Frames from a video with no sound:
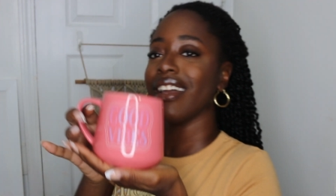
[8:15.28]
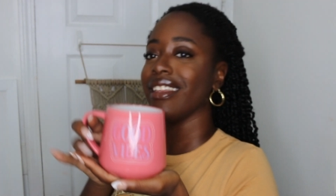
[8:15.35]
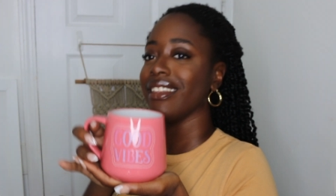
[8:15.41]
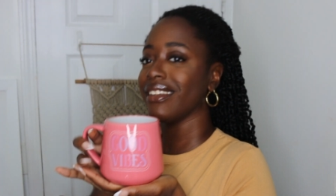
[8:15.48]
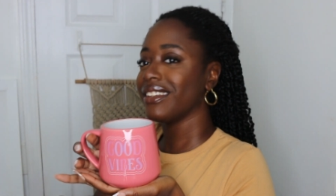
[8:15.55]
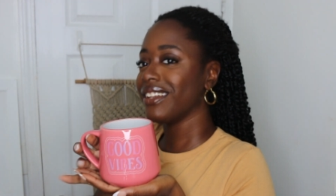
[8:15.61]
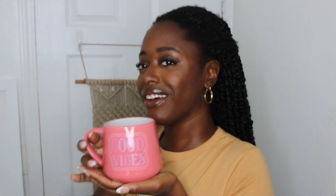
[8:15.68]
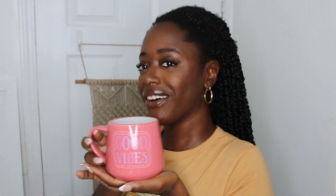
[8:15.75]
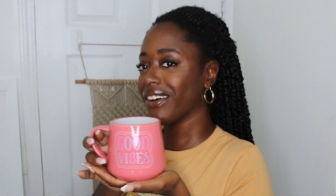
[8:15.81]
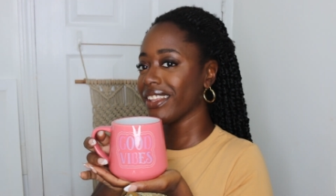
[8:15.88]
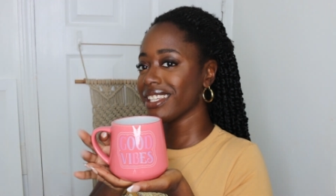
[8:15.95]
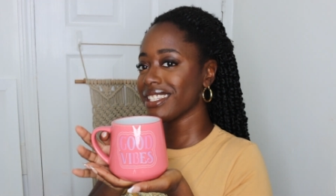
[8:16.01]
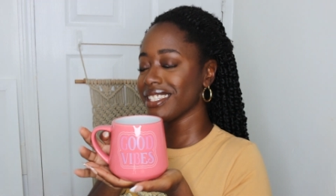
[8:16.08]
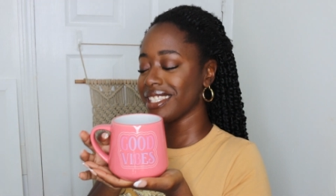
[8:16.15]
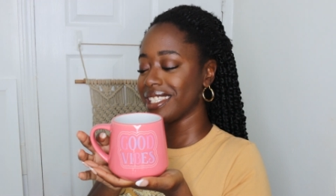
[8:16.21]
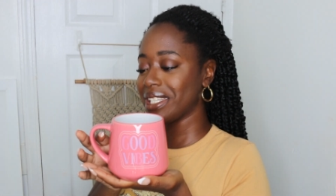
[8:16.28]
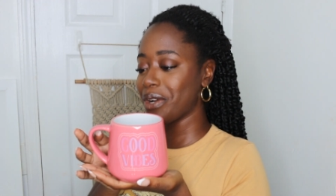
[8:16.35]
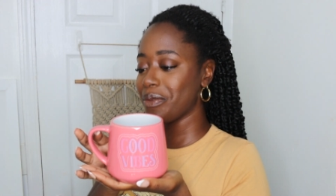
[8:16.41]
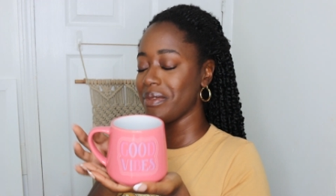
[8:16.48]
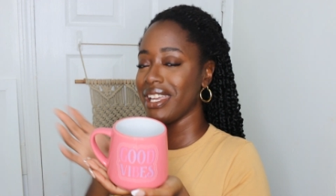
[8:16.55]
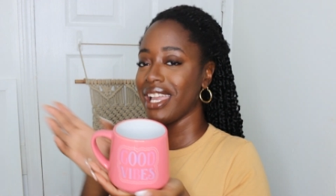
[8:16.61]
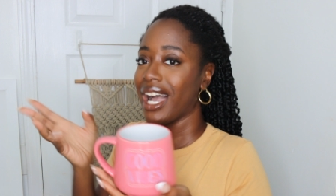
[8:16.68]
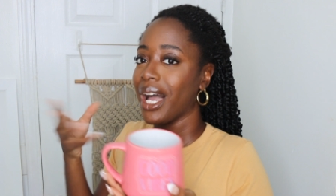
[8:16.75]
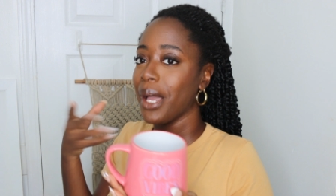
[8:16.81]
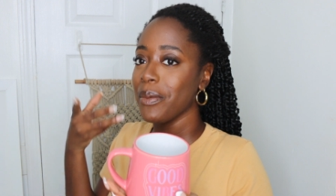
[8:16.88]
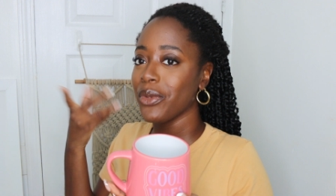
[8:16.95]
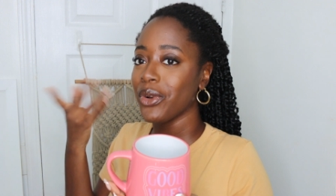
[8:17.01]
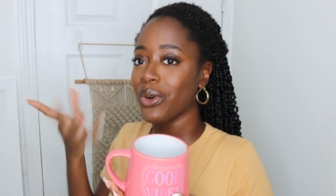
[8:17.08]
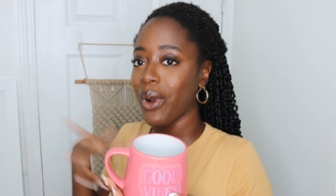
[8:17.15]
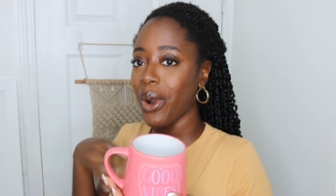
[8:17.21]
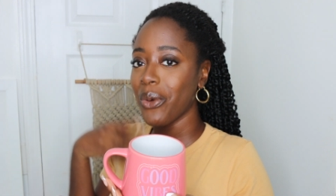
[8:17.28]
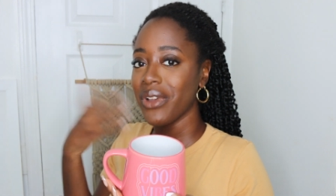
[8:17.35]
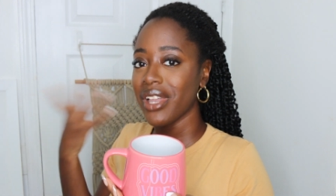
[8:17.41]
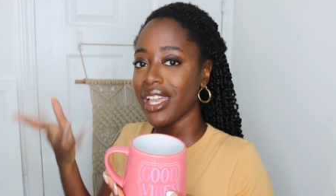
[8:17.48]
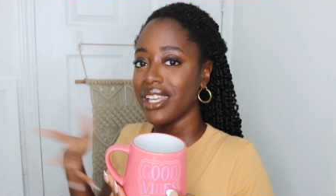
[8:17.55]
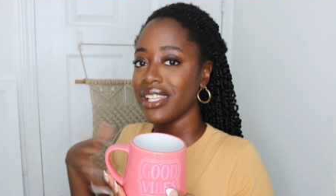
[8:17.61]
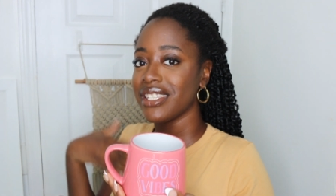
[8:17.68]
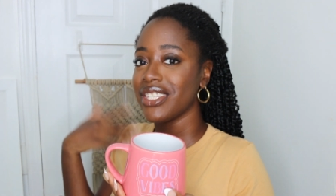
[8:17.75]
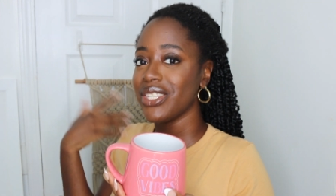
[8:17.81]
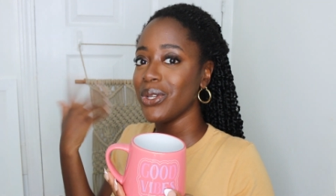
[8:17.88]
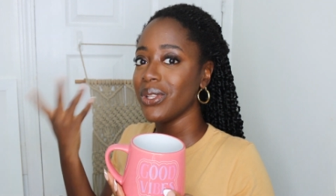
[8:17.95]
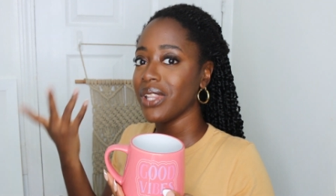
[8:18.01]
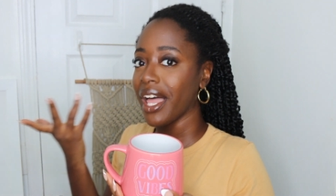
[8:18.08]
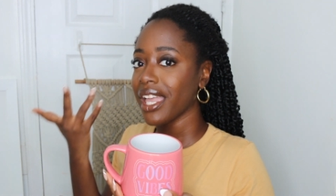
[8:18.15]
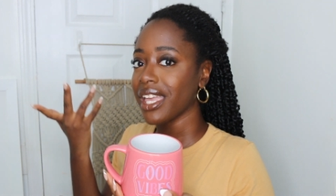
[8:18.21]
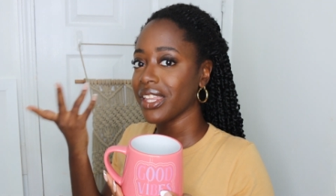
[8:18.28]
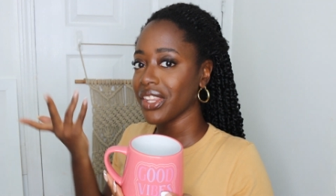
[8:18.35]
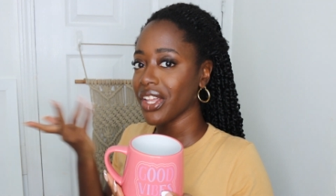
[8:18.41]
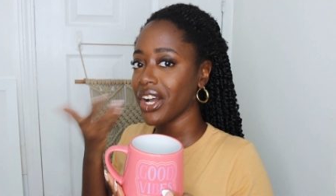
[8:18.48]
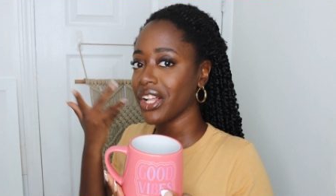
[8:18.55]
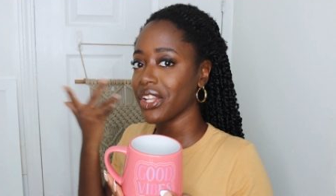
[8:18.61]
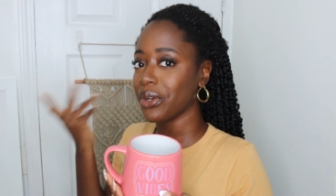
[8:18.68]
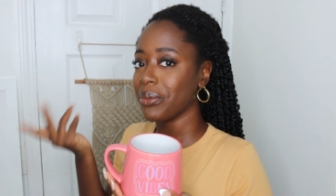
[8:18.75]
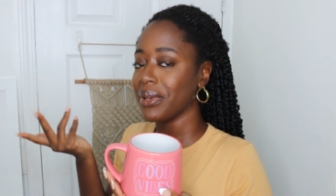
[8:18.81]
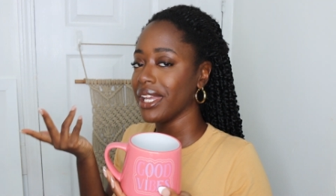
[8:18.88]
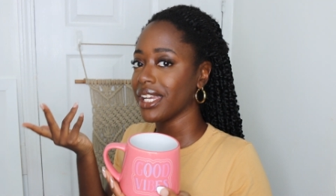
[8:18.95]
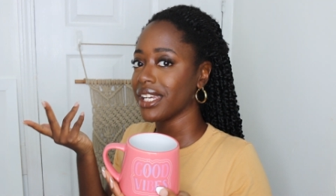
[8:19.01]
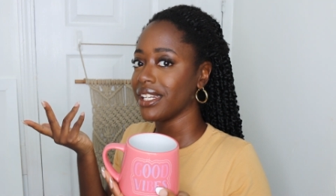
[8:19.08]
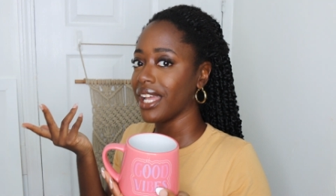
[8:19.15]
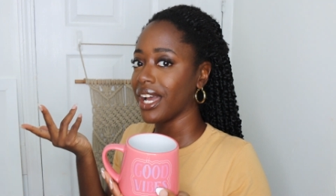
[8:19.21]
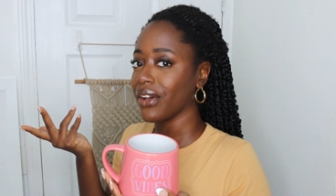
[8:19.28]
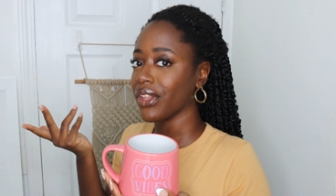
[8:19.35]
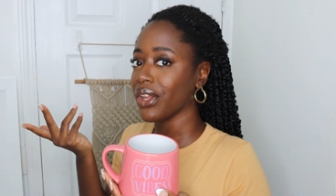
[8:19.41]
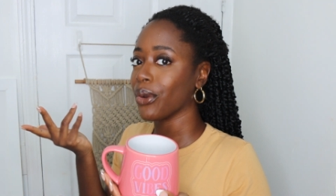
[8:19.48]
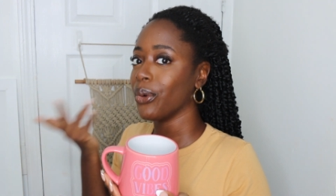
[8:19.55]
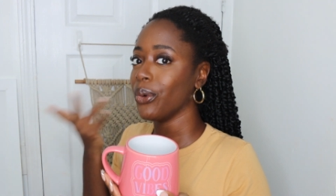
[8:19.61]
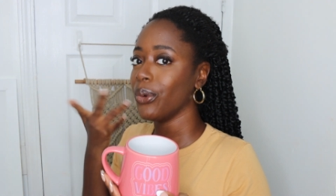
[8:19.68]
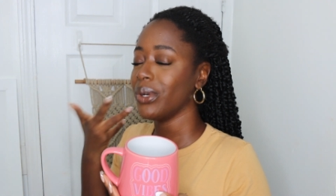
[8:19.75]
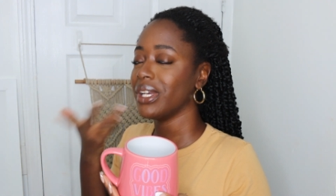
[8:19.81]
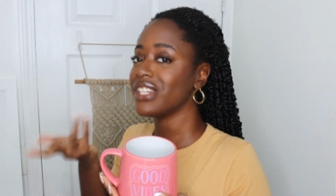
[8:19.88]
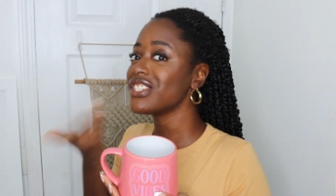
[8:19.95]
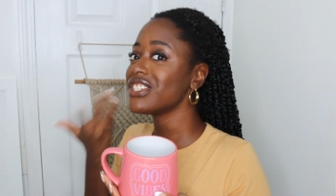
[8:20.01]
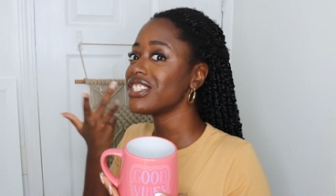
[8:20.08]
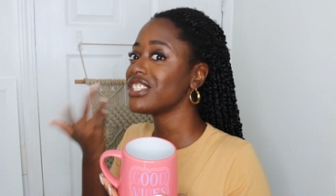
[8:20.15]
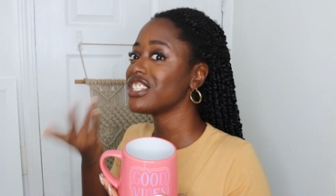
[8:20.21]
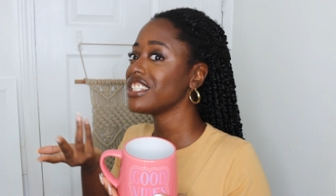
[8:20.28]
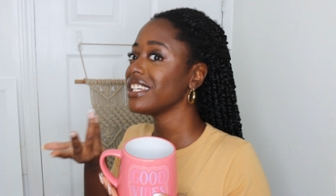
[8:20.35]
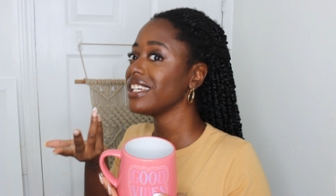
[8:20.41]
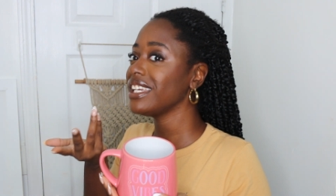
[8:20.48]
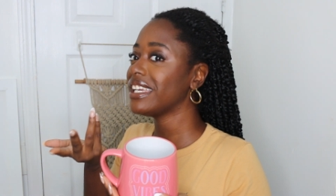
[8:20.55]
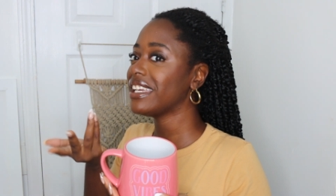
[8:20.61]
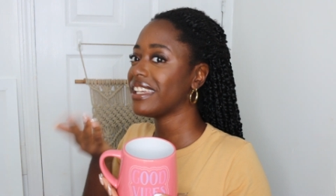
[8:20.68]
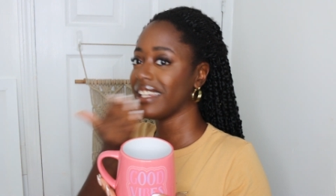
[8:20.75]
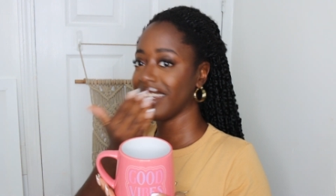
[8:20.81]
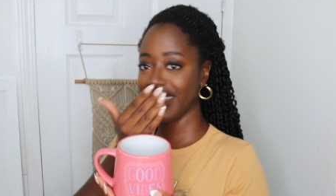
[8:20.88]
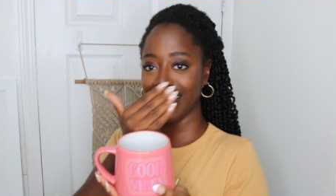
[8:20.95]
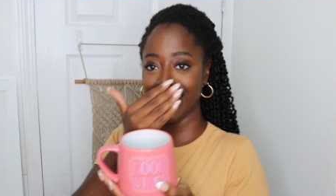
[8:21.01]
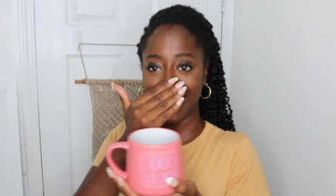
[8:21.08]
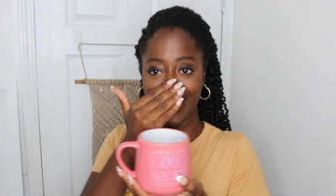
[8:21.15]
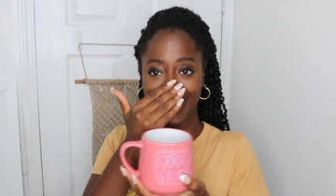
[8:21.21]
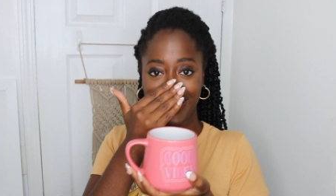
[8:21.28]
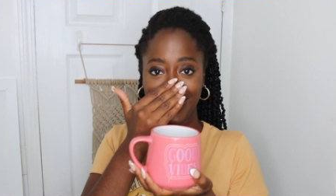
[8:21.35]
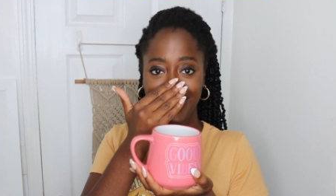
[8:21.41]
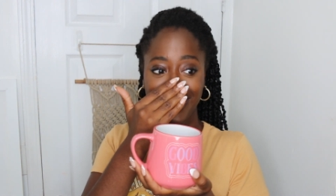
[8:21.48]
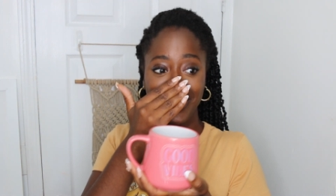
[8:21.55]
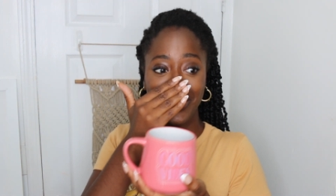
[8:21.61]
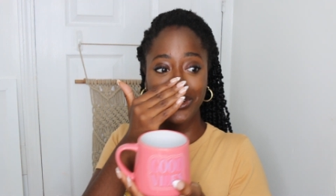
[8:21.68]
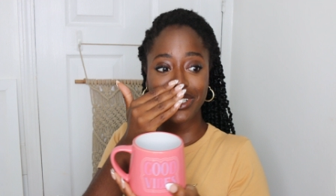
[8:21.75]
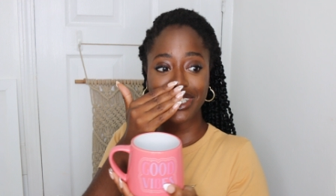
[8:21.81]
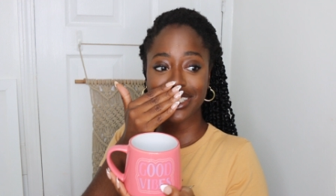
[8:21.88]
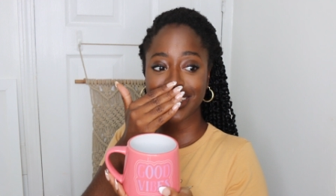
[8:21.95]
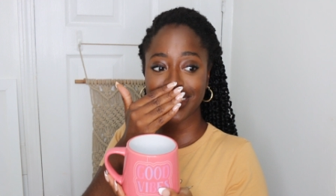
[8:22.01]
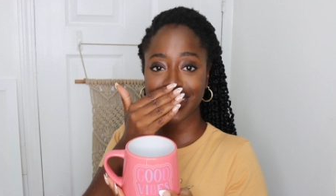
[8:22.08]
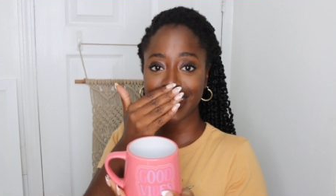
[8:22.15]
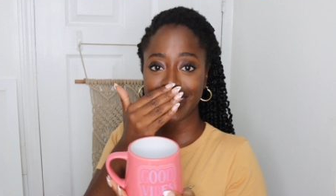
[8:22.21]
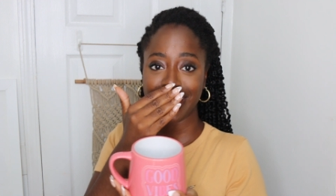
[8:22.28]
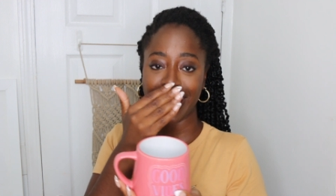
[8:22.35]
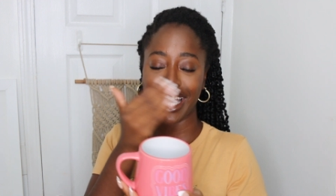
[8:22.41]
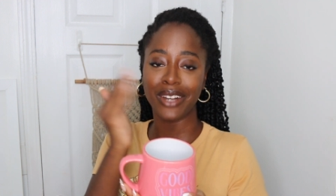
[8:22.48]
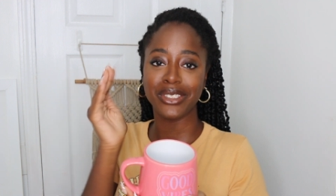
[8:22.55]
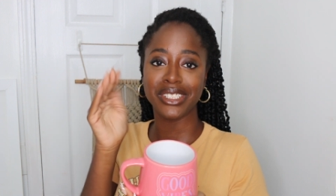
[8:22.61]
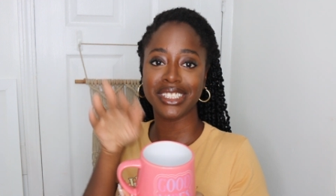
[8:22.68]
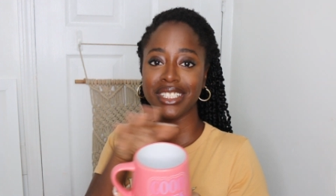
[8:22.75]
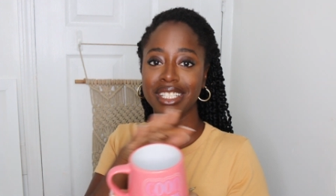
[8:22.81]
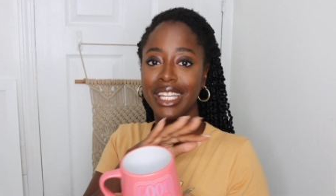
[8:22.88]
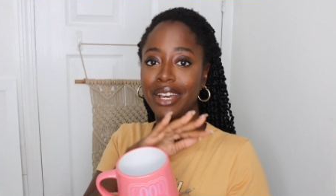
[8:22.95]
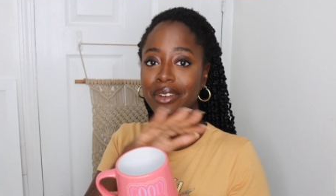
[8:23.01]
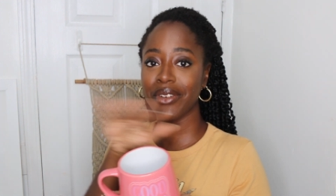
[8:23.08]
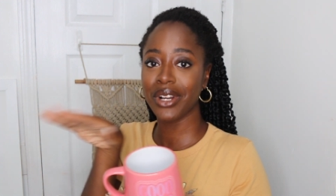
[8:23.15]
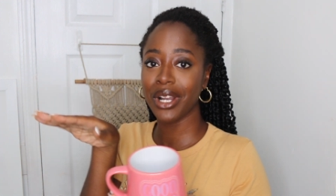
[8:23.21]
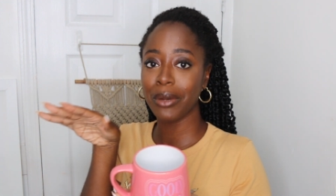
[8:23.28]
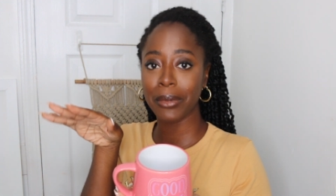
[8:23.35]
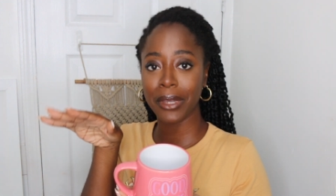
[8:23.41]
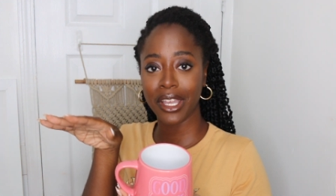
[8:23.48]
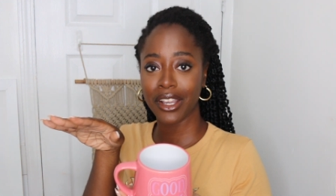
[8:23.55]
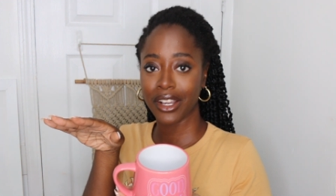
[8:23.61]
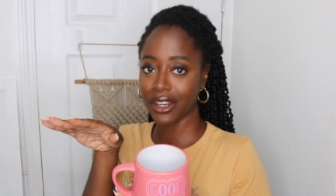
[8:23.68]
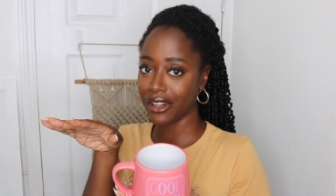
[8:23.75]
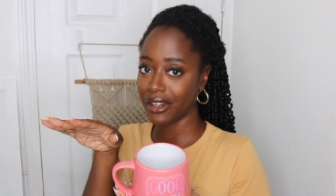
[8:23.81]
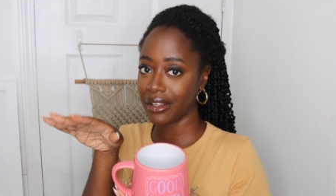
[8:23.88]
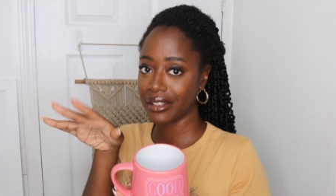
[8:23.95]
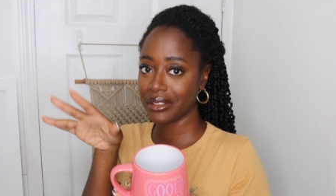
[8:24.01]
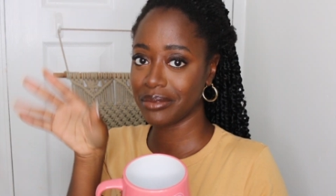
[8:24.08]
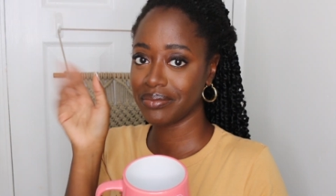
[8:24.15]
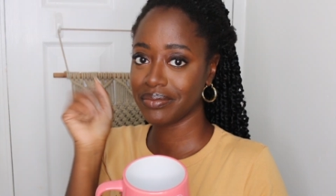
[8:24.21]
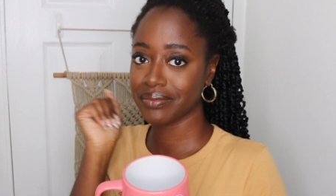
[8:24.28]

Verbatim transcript: you know, this is so me. I'm growing into liking the color pink now. Like, who is she? Who is she? I was never a pink girl.